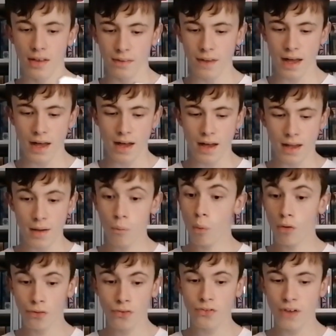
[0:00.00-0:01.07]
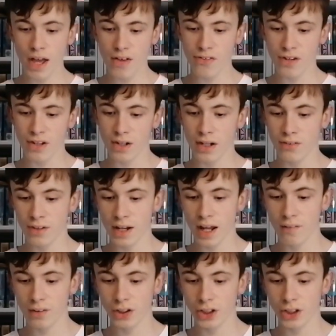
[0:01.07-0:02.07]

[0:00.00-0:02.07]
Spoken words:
It wasn't tested and it didn't have a